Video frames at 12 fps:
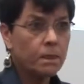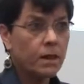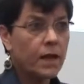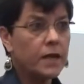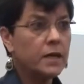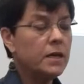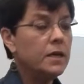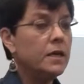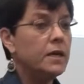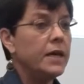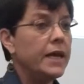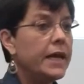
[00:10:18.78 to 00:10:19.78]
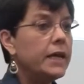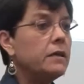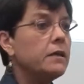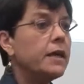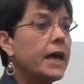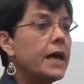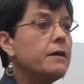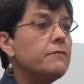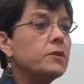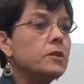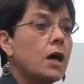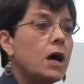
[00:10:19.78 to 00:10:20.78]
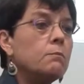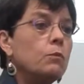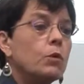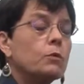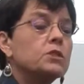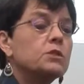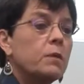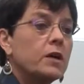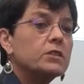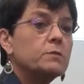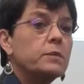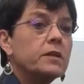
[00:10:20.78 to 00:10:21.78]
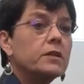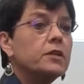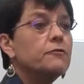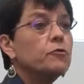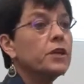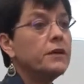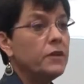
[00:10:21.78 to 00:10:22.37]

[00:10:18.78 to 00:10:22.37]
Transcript: Okay? It gave a lot more responsibility for